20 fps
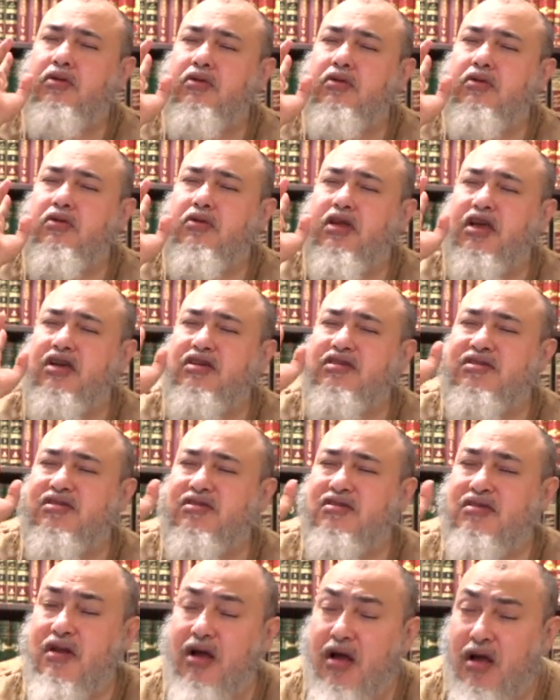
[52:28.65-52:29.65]
the
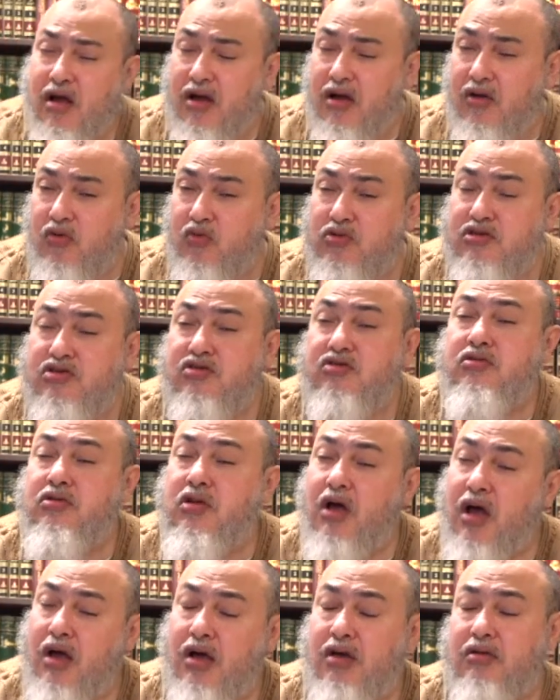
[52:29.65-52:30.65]
Isra was
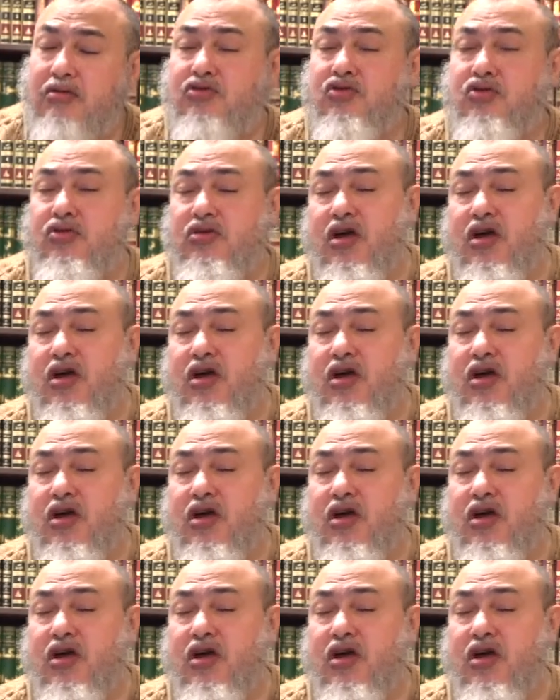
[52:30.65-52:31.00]
not to the